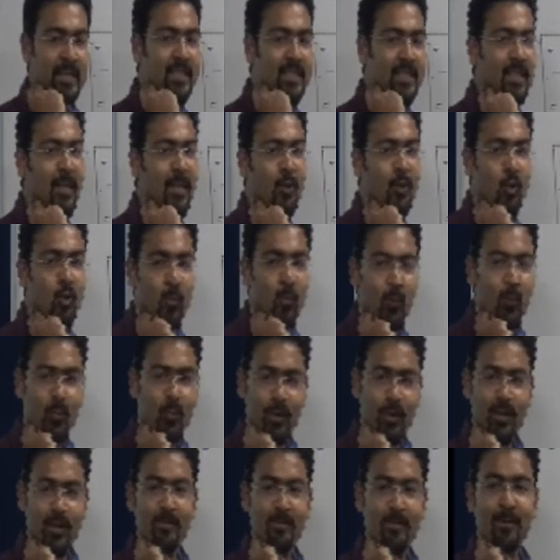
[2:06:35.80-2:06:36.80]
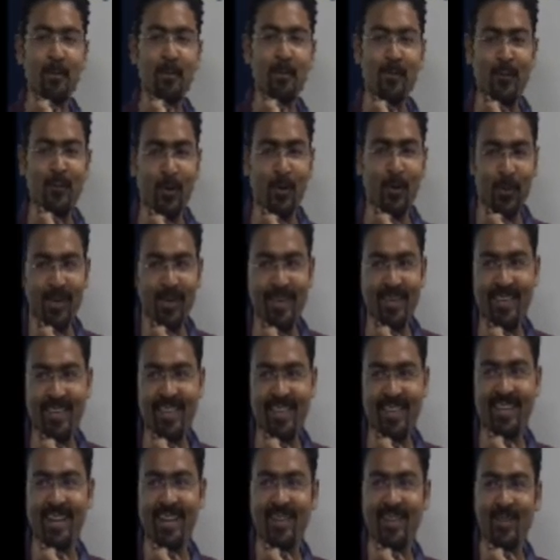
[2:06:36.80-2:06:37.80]
no blue color will be formed in
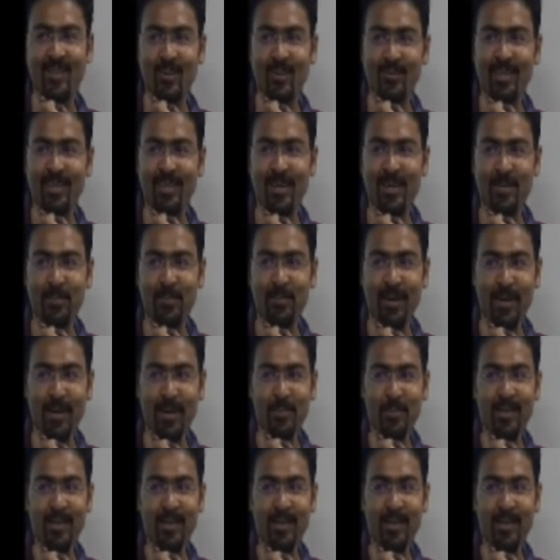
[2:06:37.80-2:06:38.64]
either of the compartment,